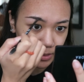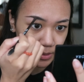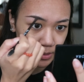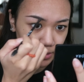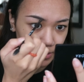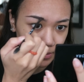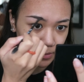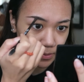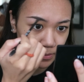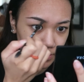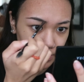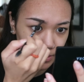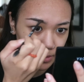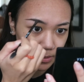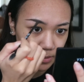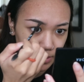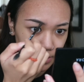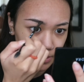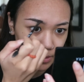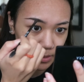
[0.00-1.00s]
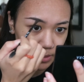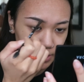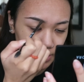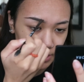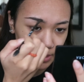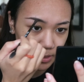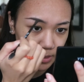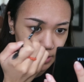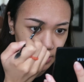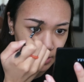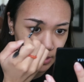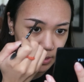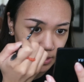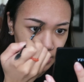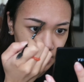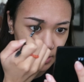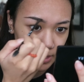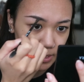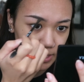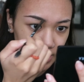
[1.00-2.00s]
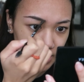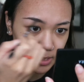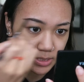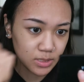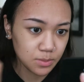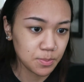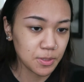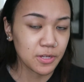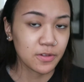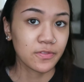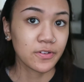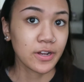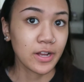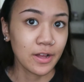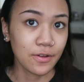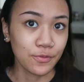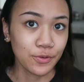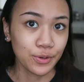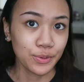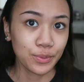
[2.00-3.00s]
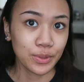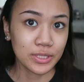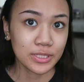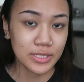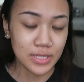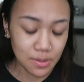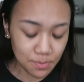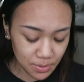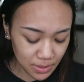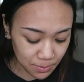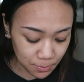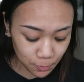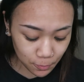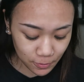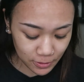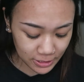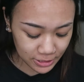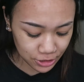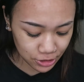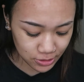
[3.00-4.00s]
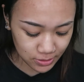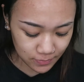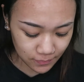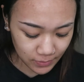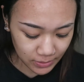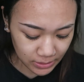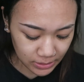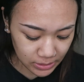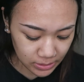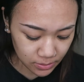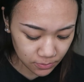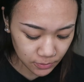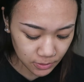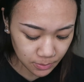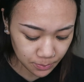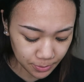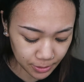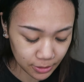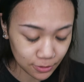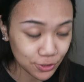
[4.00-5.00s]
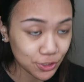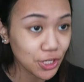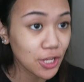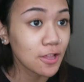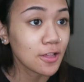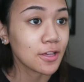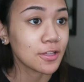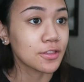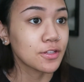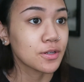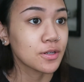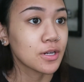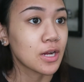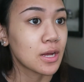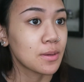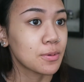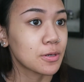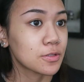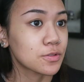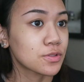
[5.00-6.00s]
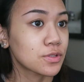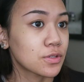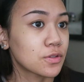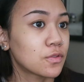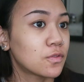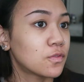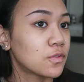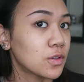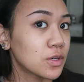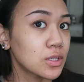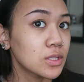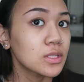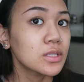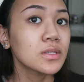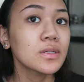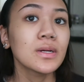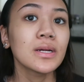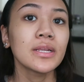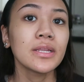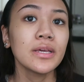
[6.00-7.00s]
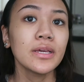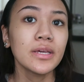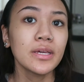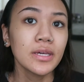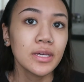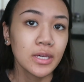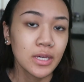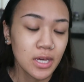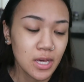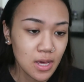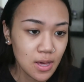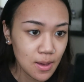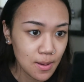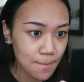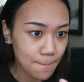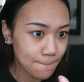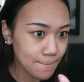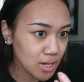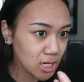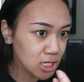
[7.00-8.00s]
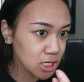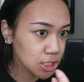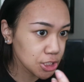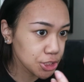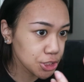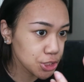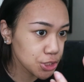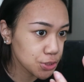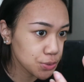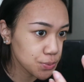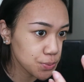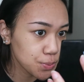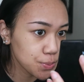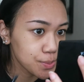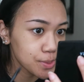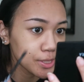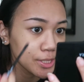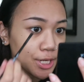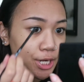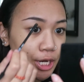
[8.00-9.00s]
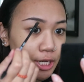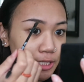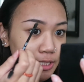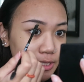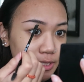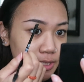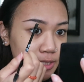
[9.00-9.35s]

so I can't speak for everyone. Some people could just fill it in with a brow gel and their eyebrows look full already. Mine do not.